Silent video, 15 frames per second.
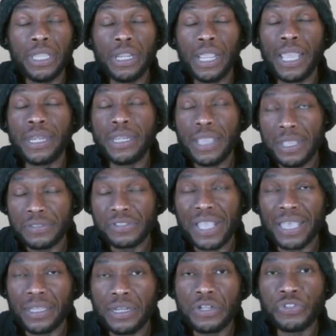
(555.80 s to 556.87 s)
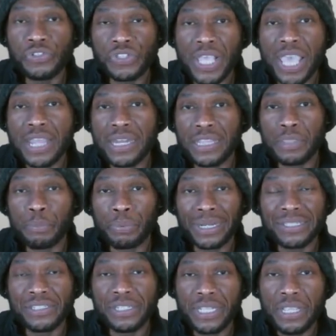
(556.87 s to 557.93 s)
And yes, I can understand that the
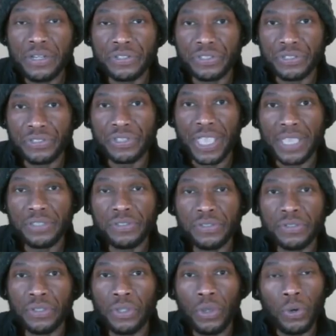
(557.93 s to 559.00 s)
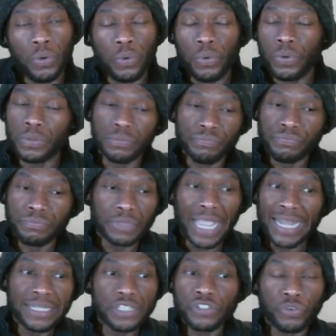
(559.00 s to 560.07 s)
Brexiteers in this case, who
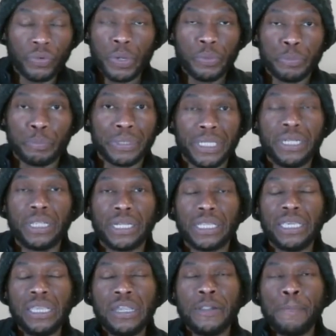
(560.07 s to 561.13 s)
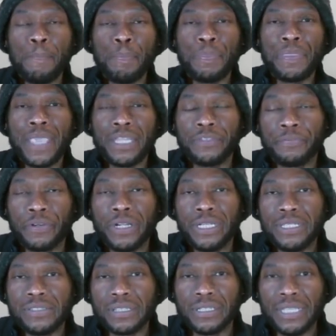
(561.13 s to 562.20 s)
I disagree with politically, at the very
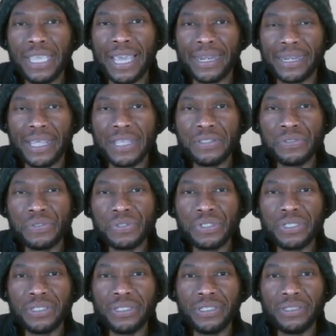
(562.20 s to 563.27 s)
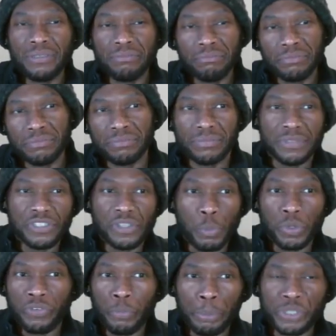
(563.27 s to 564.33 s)
least I look at it as
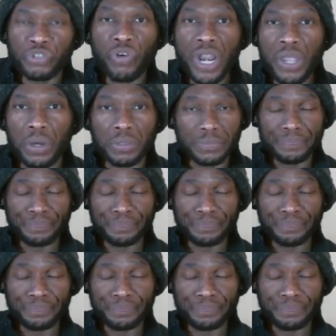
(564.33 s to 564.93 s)
somewhat of a betrayal.